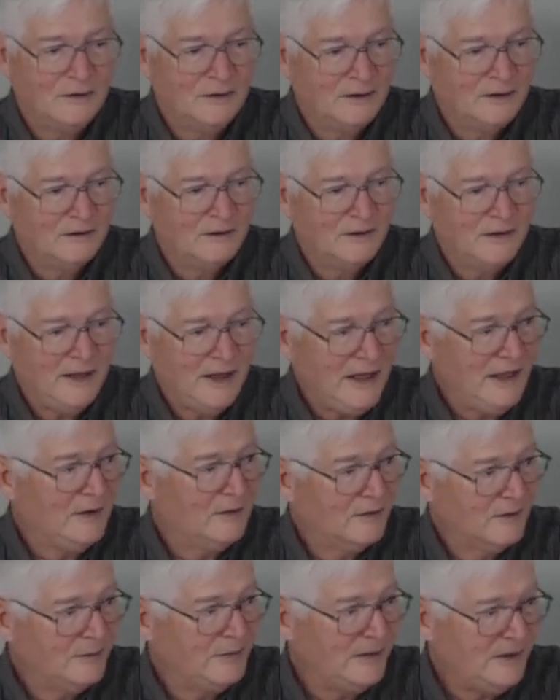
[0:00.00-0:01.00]
to a
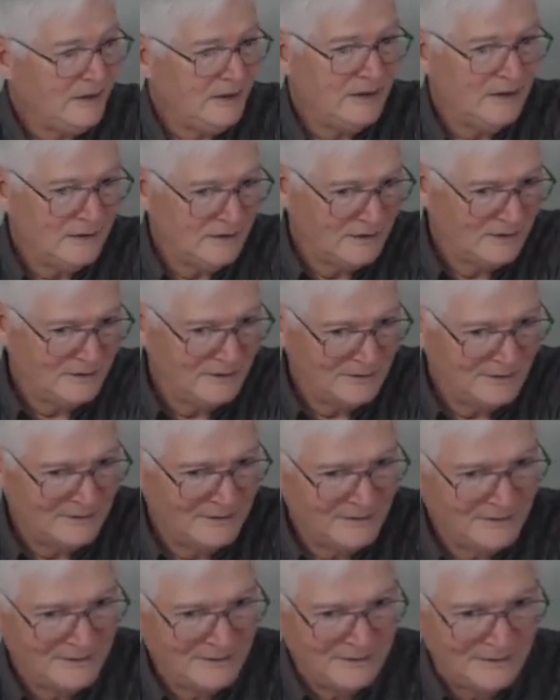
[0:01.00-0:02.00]
A or a B.
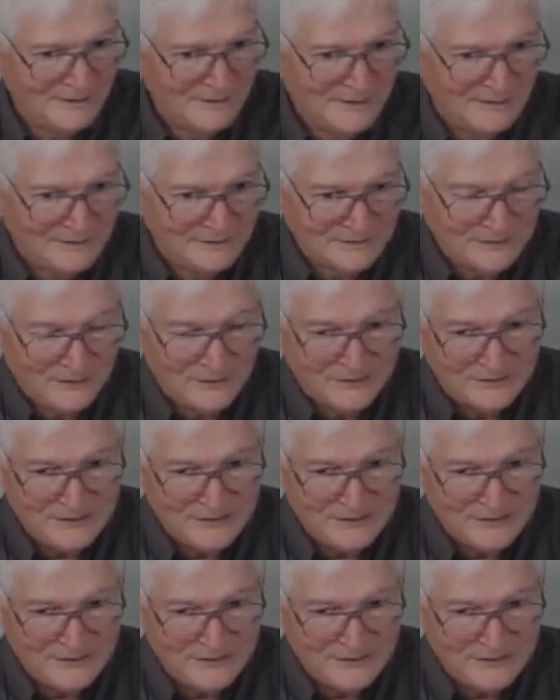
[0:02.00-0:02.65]
So